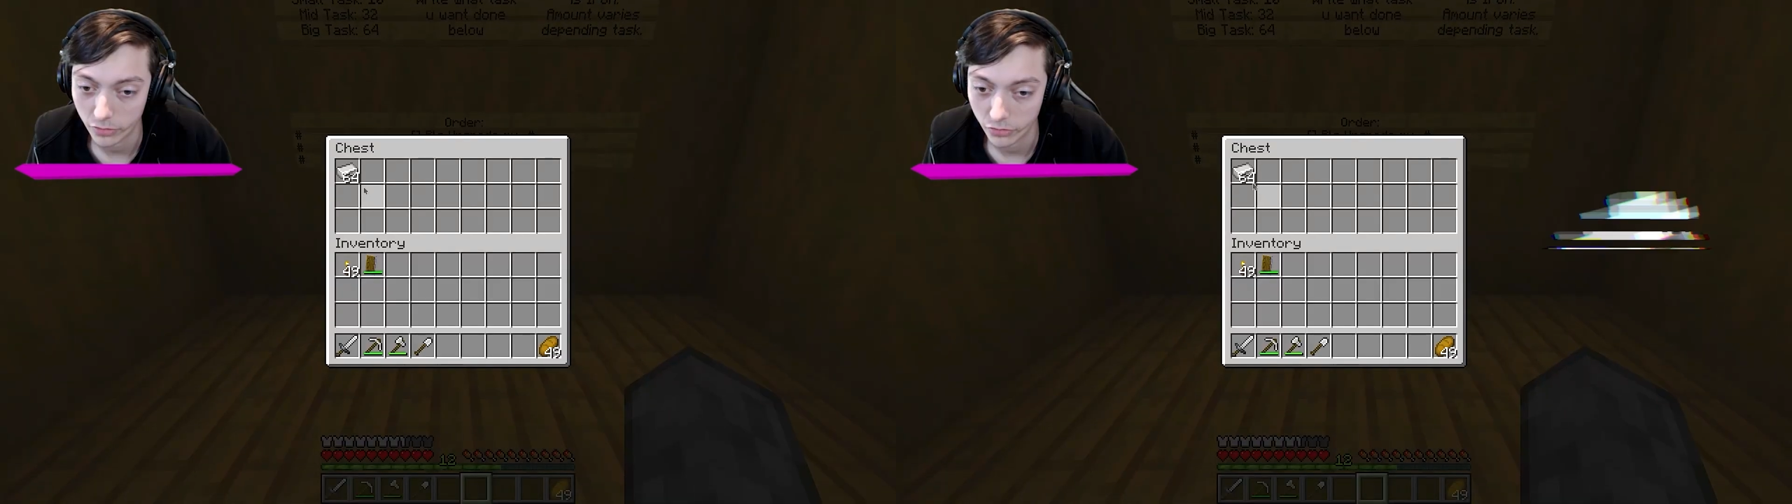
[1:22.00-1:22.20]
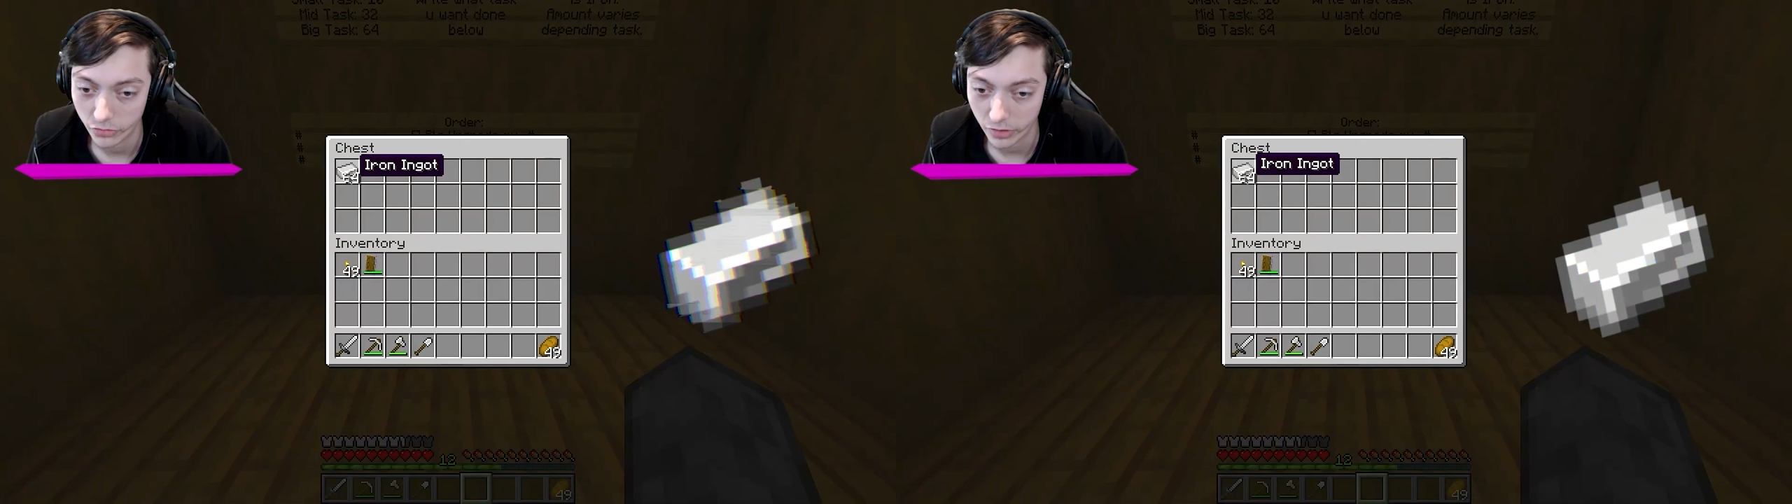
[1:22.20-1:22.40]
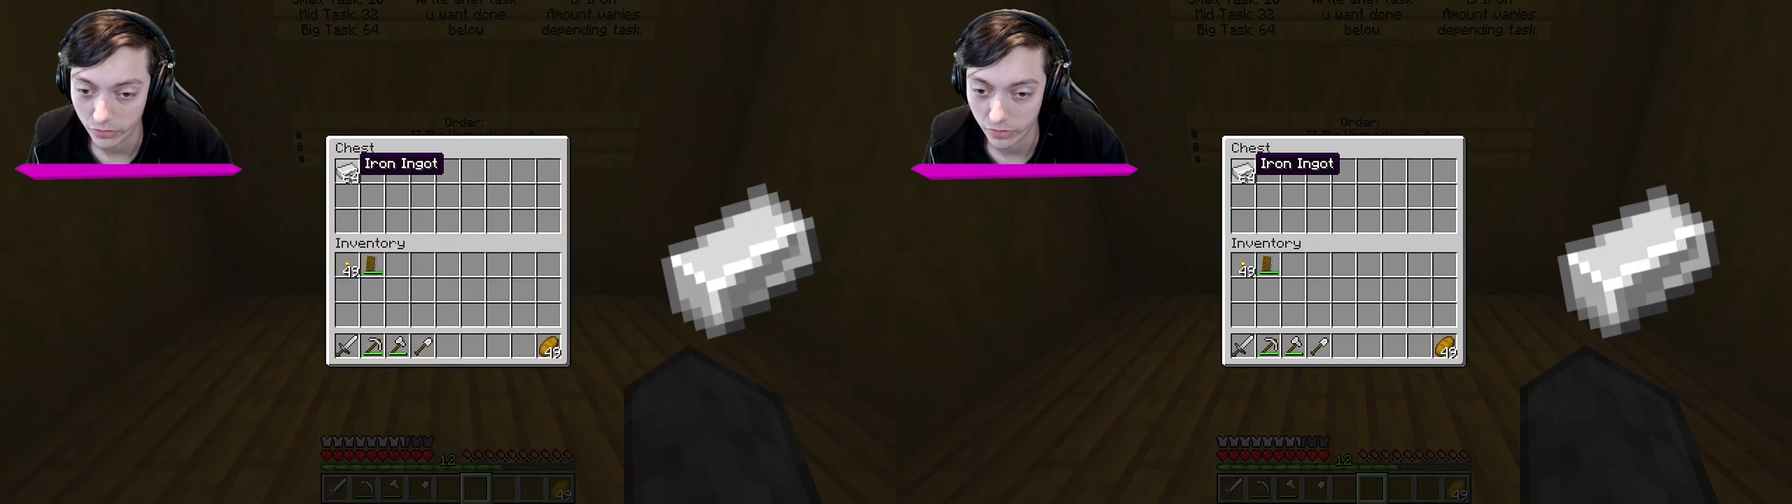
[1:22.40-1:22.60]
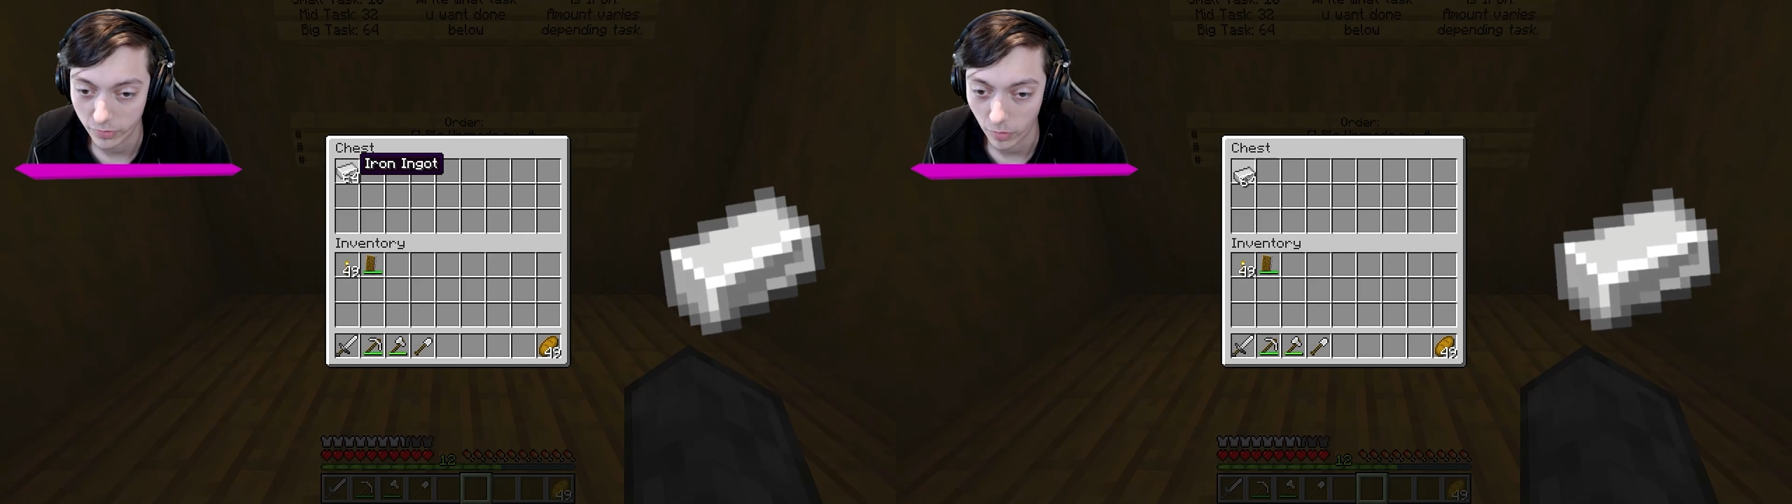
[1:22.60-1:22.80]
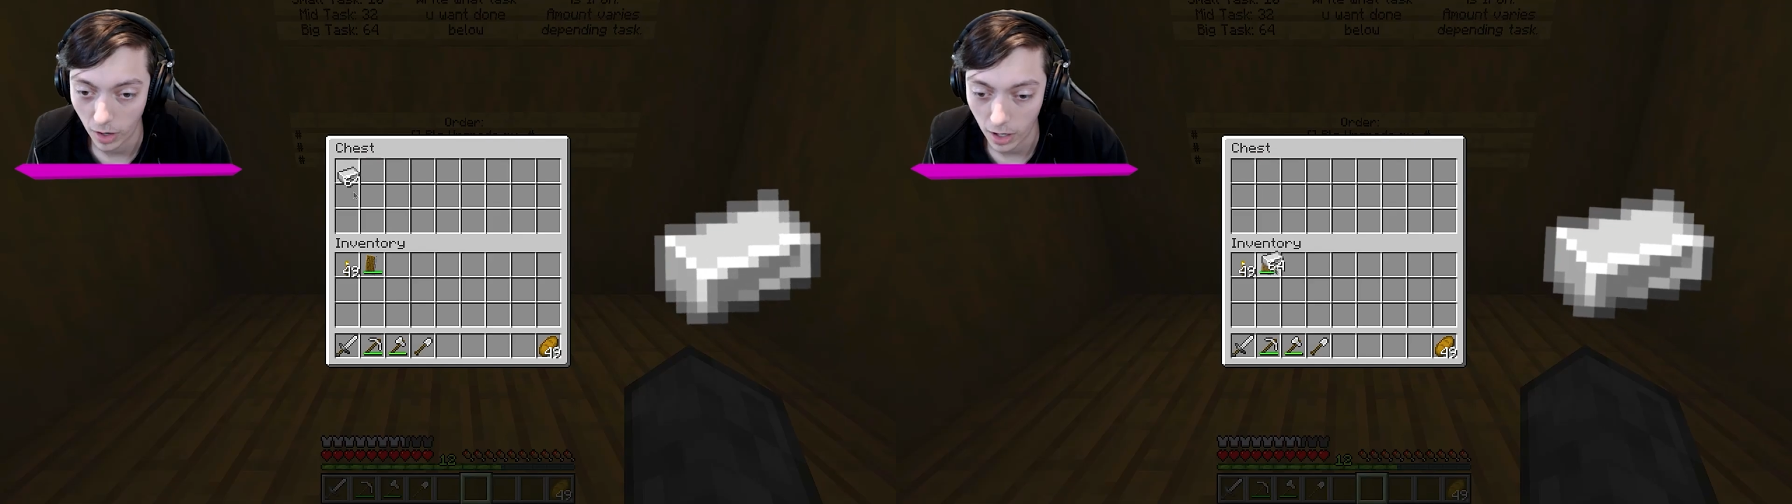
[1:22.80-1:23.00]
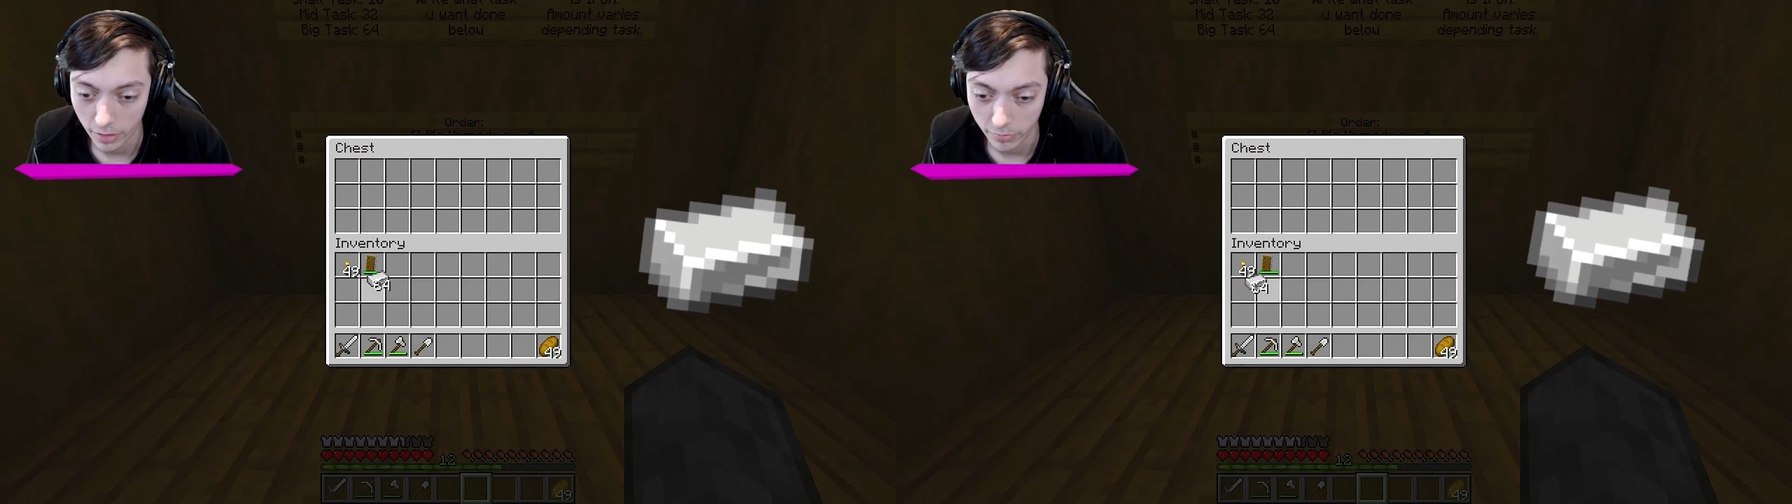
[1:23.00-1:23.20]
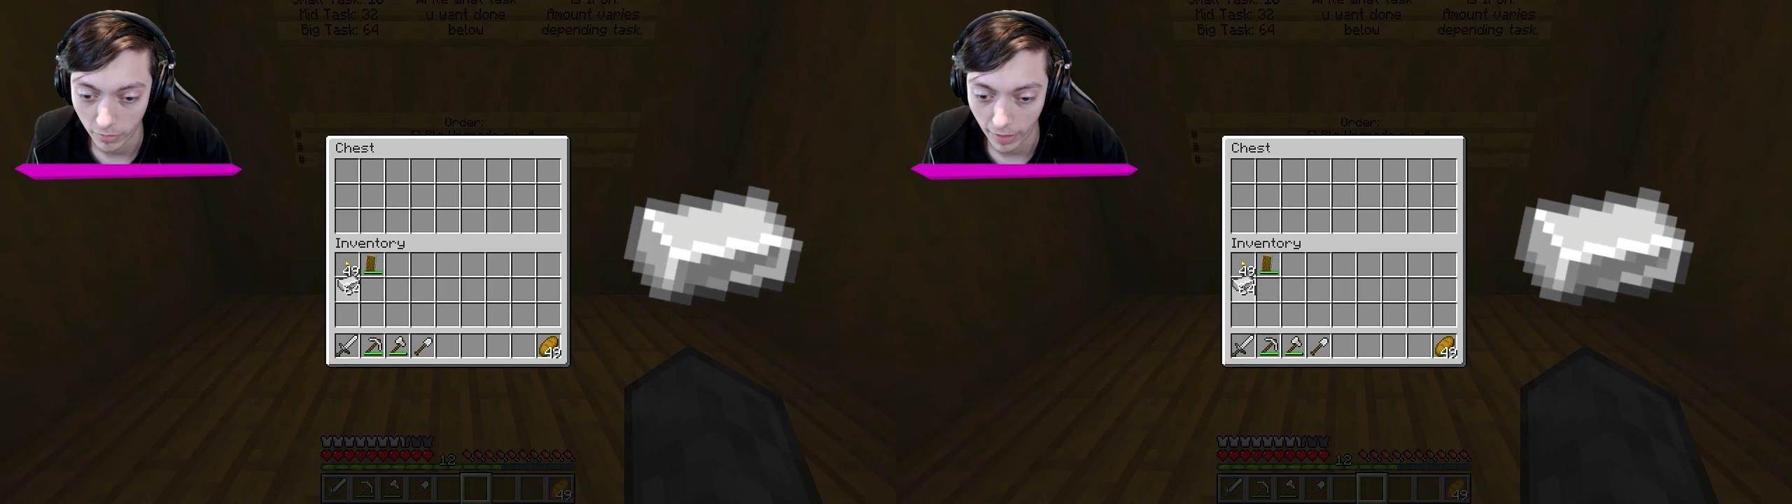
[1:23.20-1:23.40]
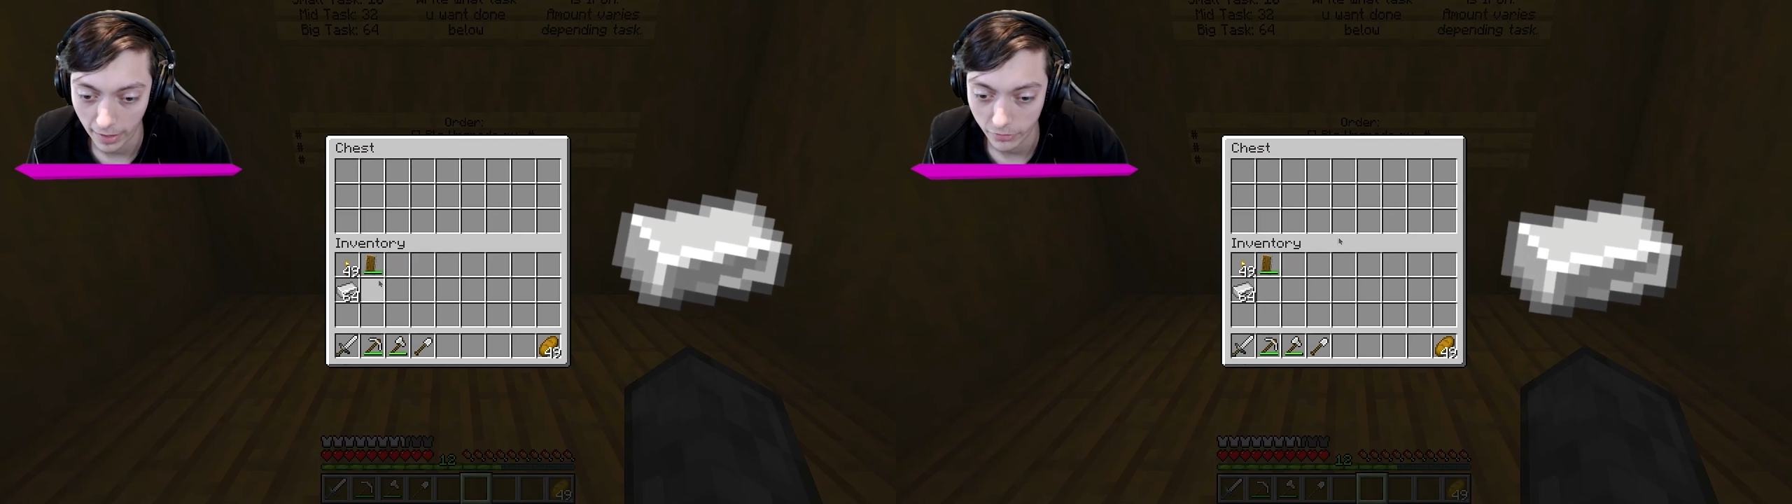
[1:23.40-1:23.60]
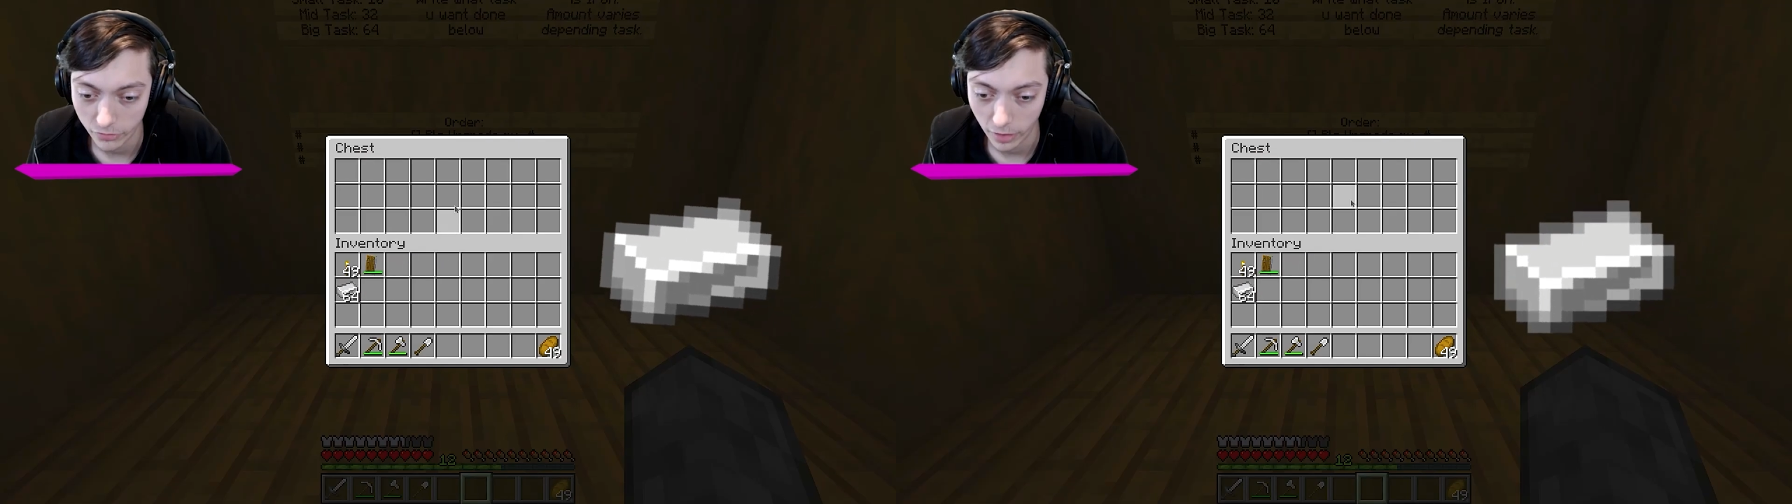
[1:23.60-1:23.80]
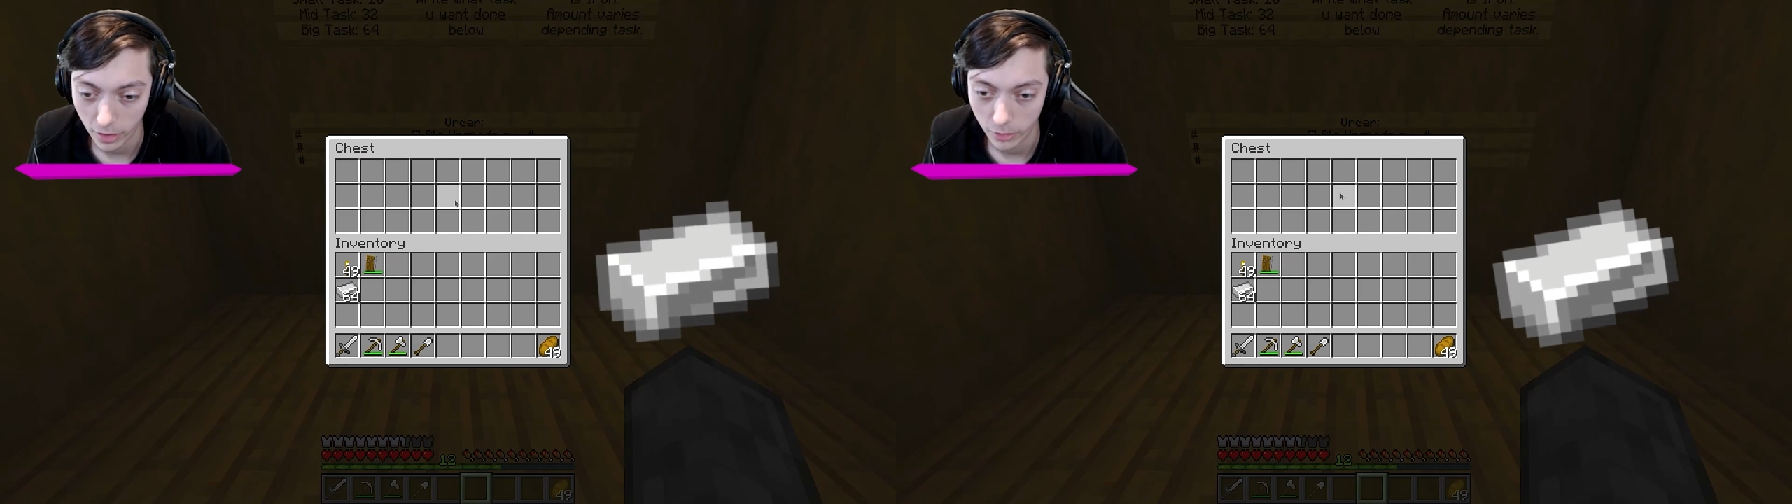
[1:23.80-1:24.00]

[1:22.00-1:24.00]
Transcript: 64 iron for that, so